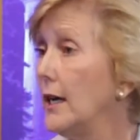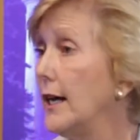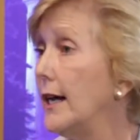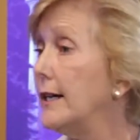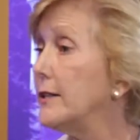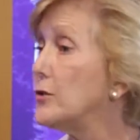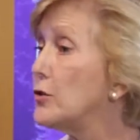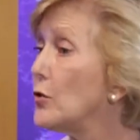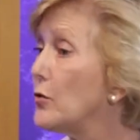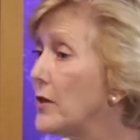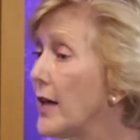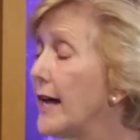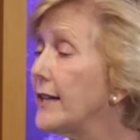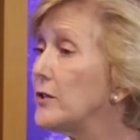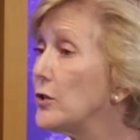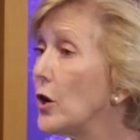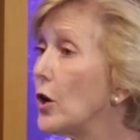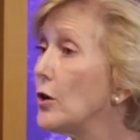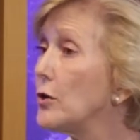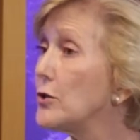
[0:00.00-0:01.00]
And so
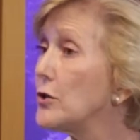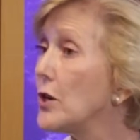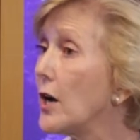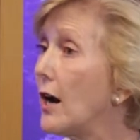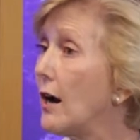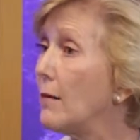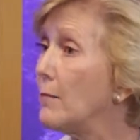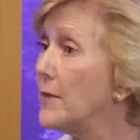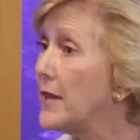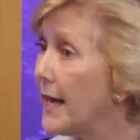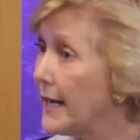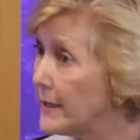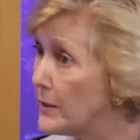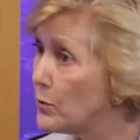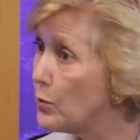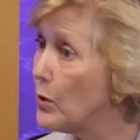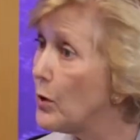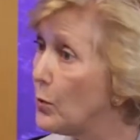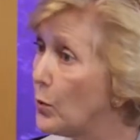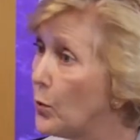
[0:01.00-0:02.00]
that's our job. That's
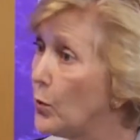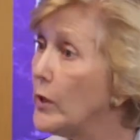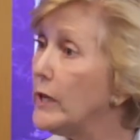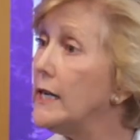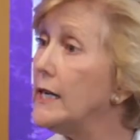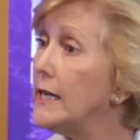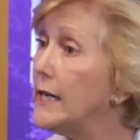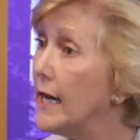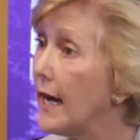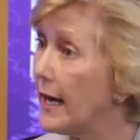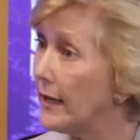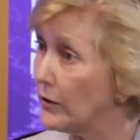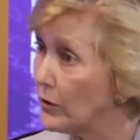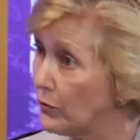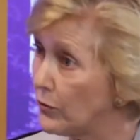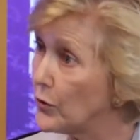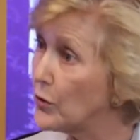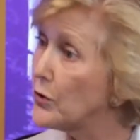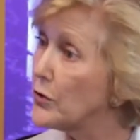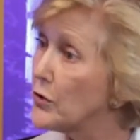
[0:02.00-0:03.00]
what we at the
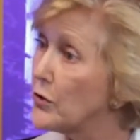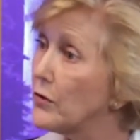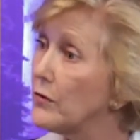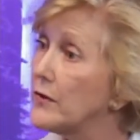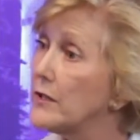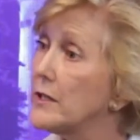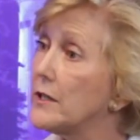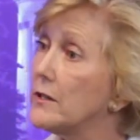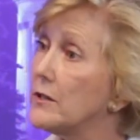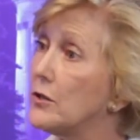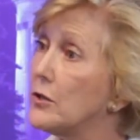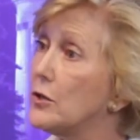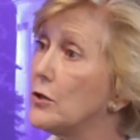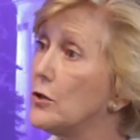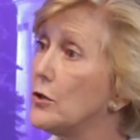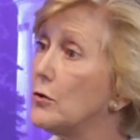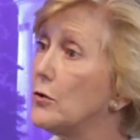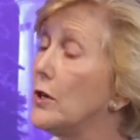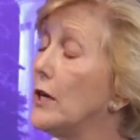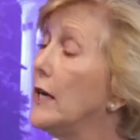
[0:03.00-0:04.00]
Foreign Service
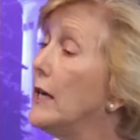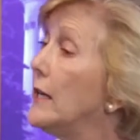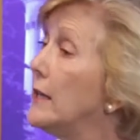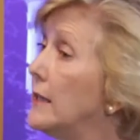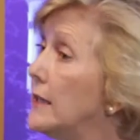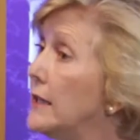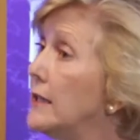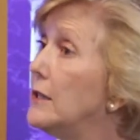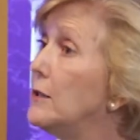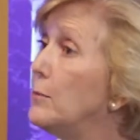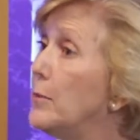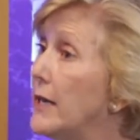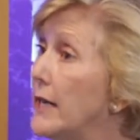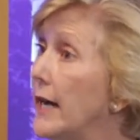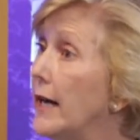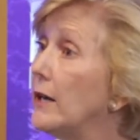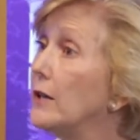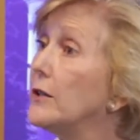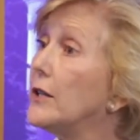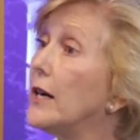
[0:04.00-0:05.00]
Institute need to be
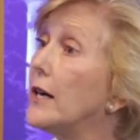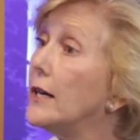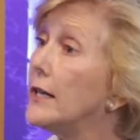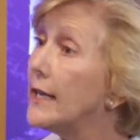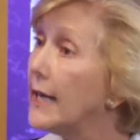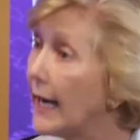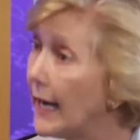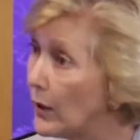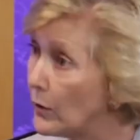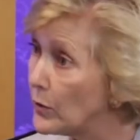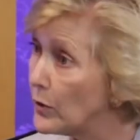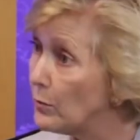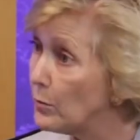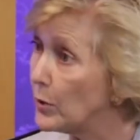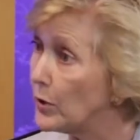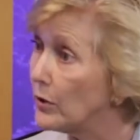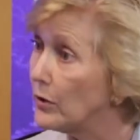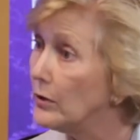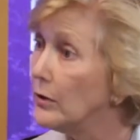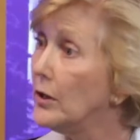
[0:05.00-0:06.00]
held
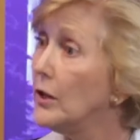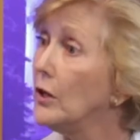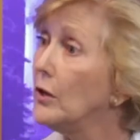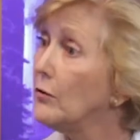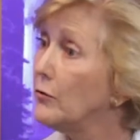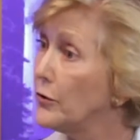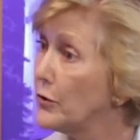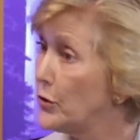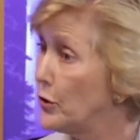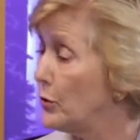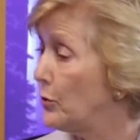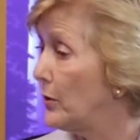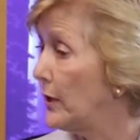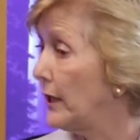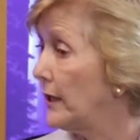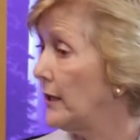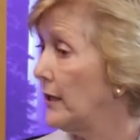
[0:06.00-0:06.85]
accountable for doing.